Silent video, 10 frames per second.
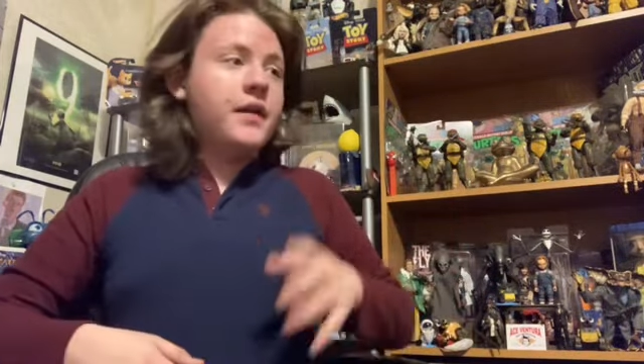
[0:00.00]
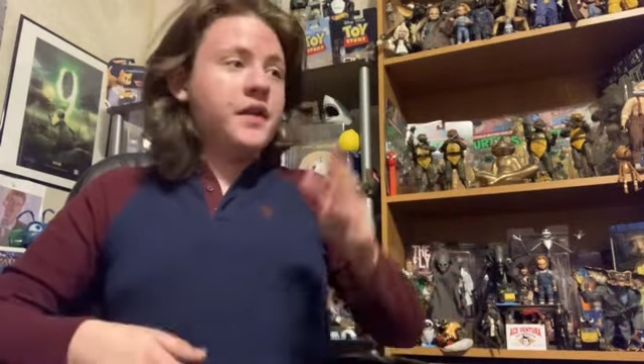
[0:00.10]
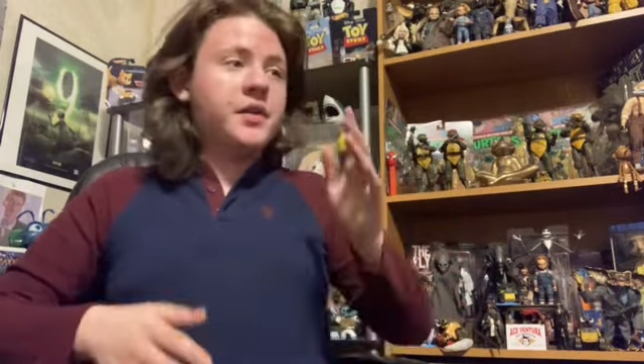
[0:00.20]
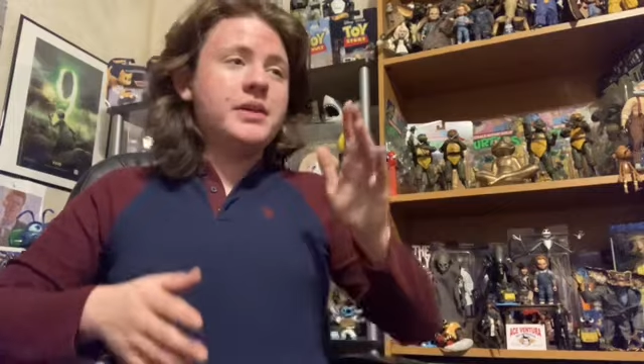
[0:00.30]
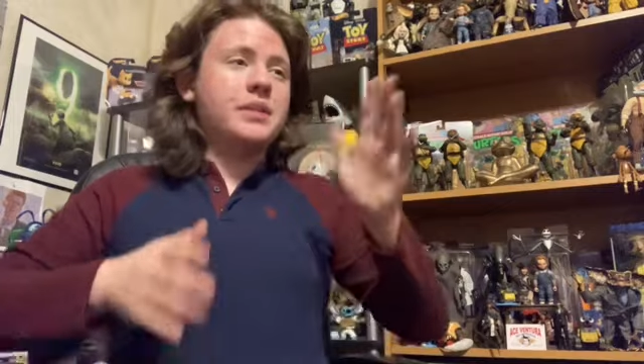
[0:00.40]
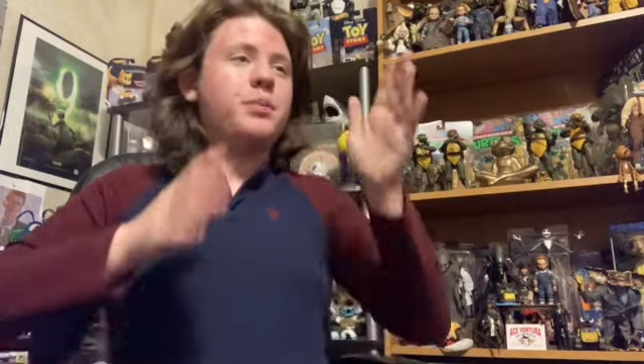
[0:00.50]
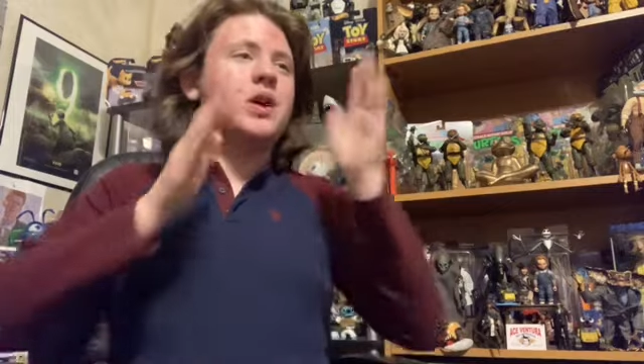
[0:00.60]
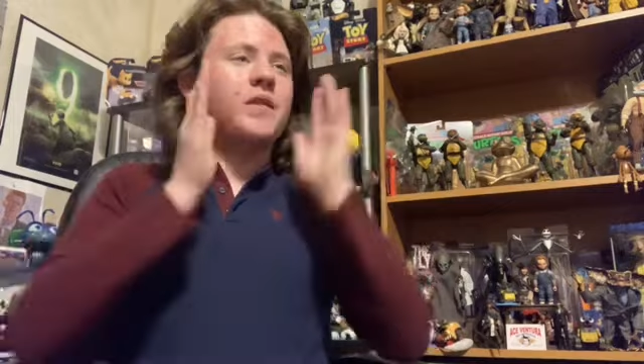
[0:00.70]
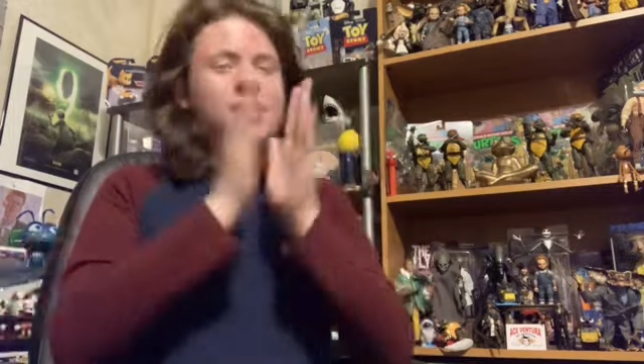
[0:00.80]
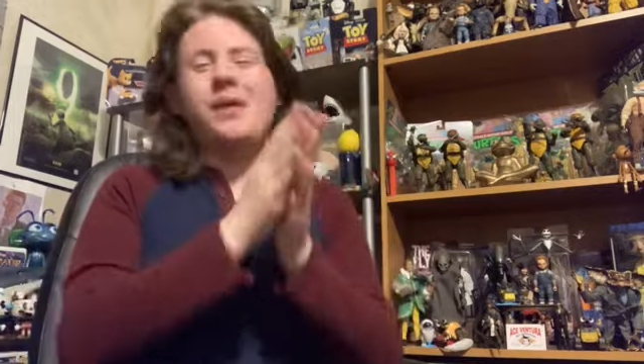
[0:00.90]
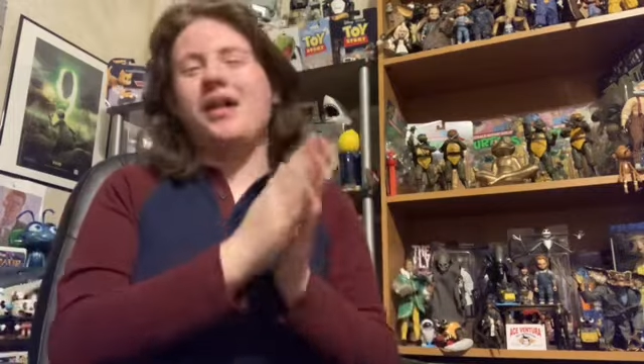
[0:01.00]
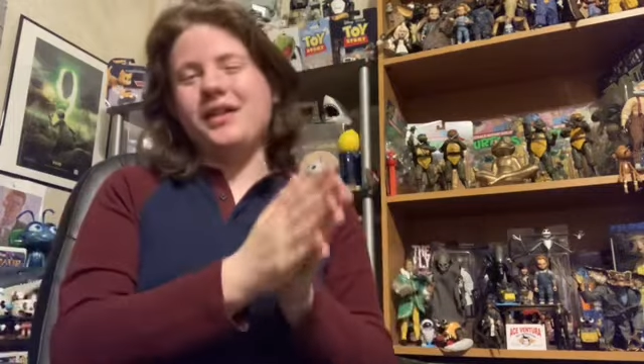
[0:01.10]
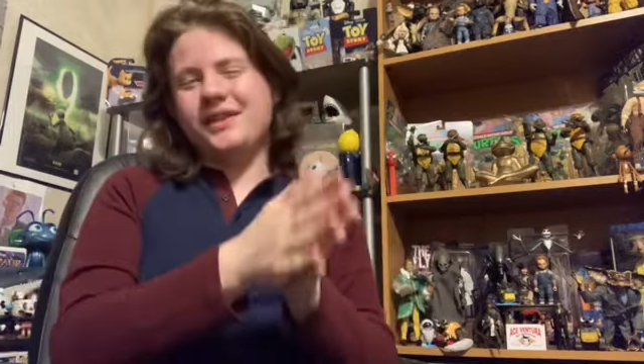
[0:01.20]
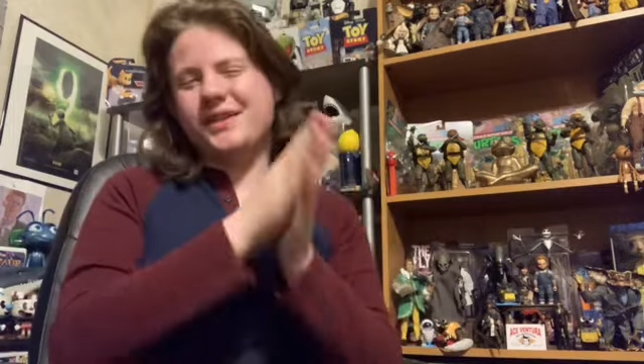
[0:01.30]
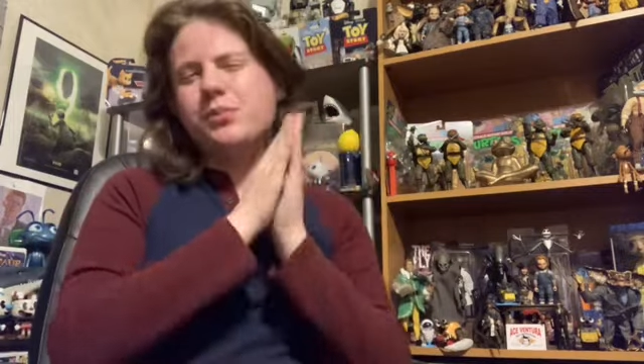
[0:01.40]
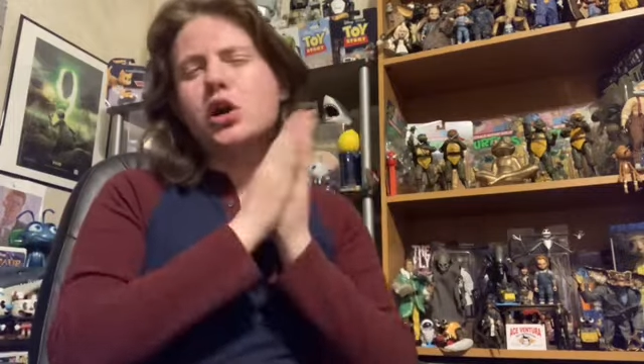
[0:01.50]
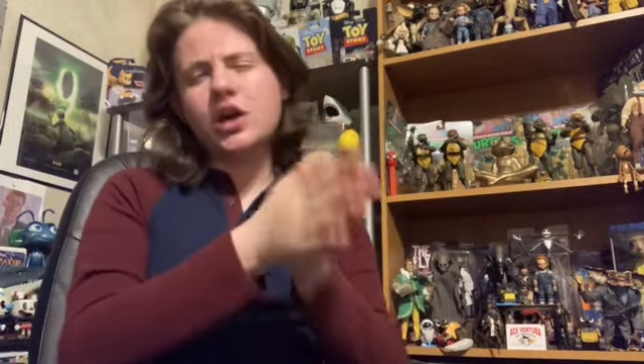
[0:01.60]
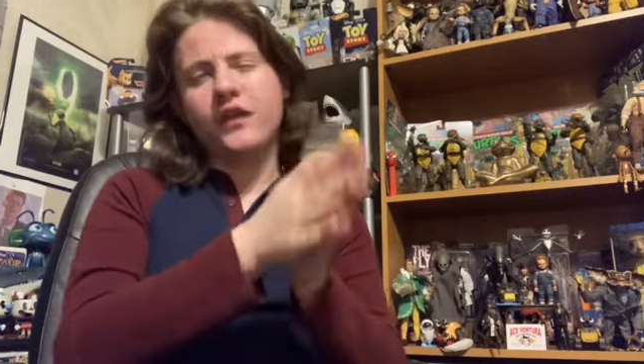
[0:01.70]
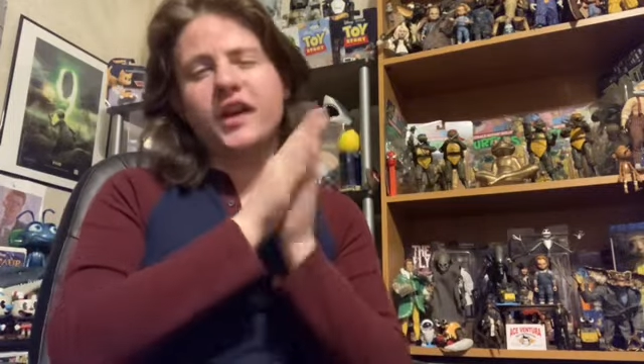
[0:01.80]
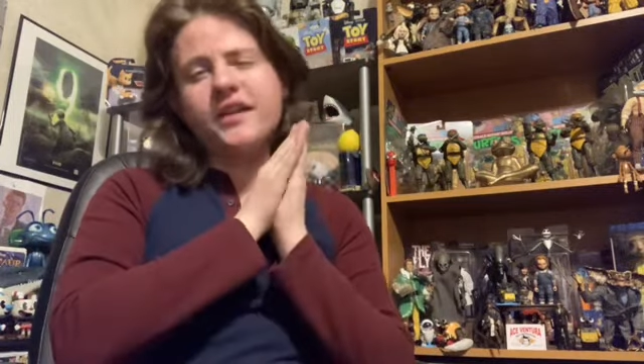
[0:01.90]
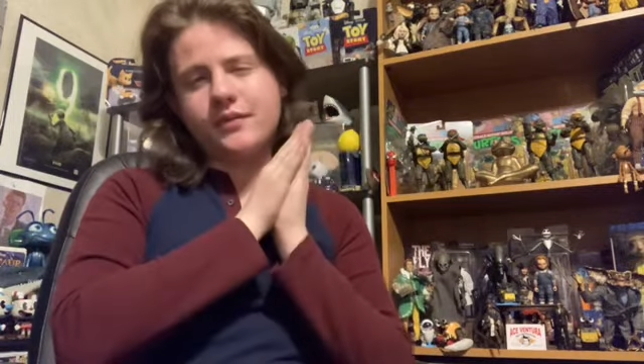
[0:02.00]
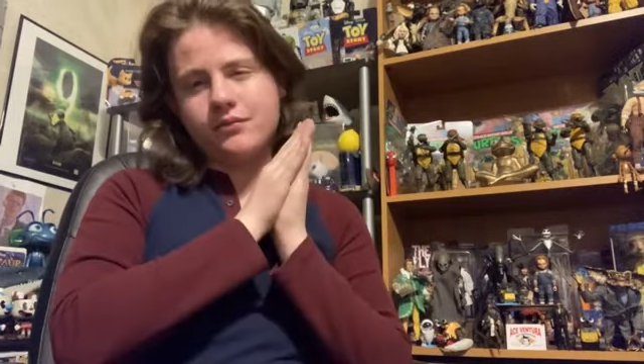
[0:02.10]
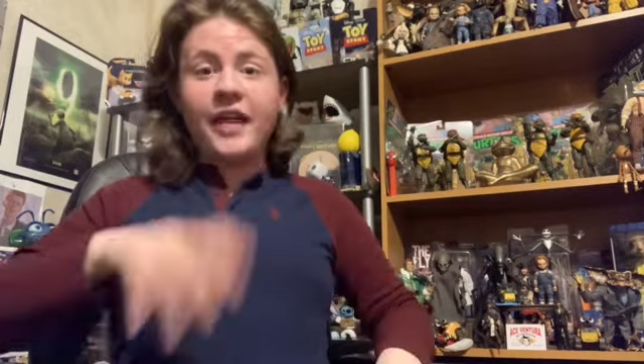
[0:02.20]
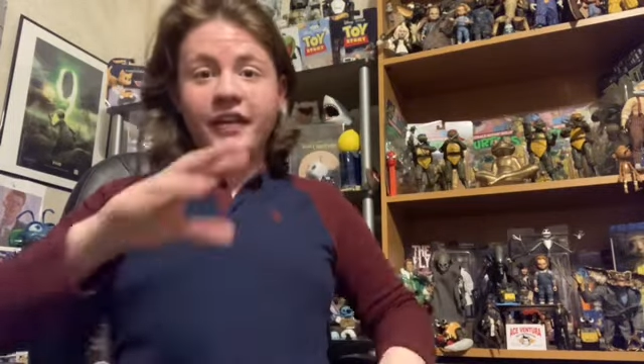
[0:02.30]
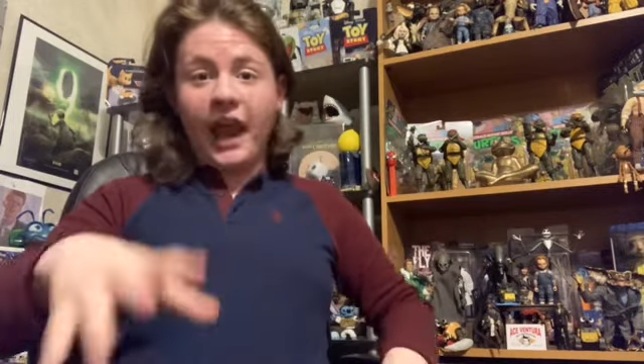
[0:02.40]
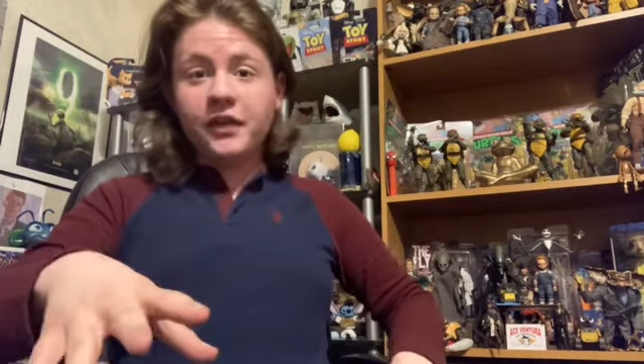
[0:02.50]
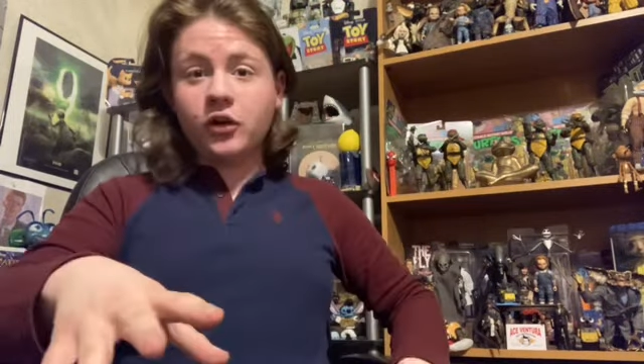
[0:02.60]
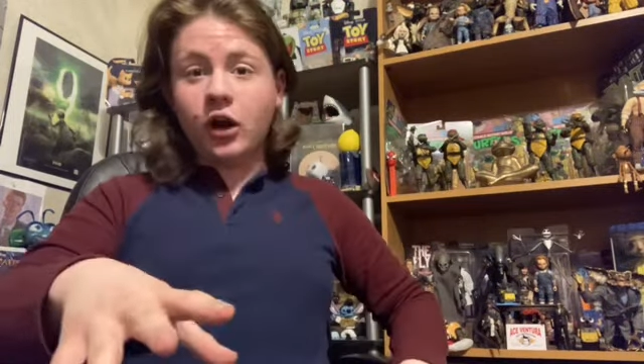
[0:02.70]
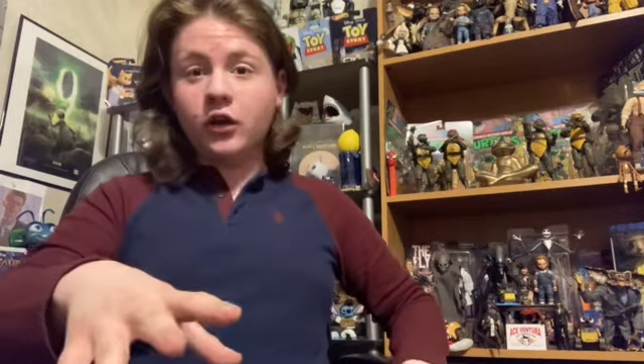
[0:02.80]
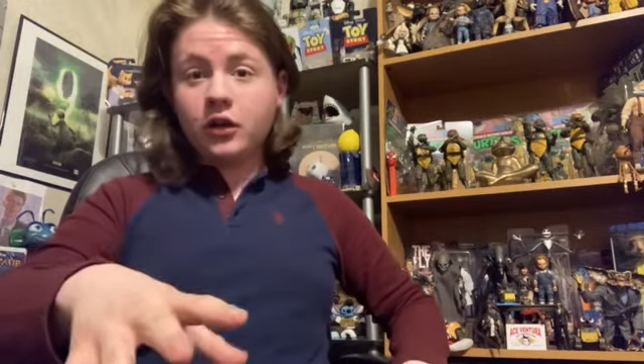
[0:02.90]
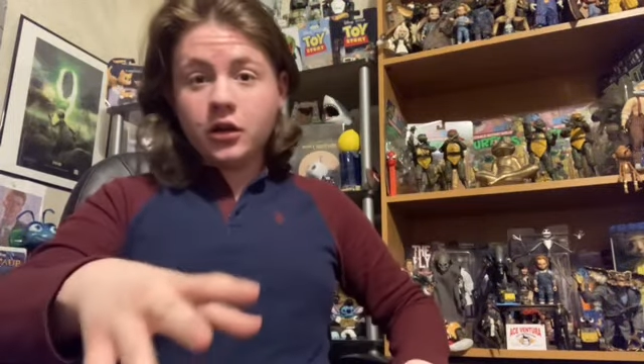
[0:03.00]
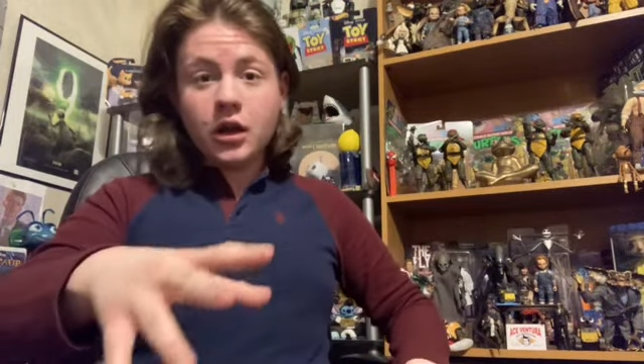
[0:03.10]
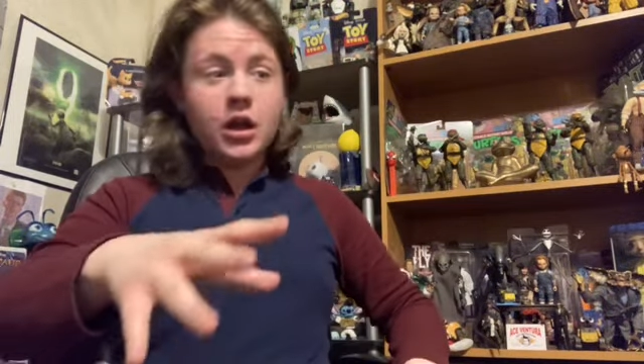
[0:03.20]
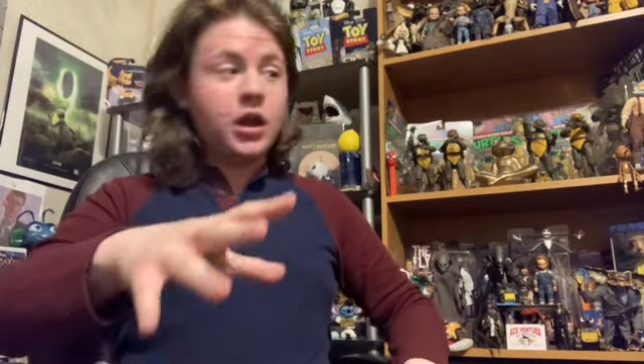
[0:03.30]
This one was a perfect balance. Perfect. And Kang the Conqueror?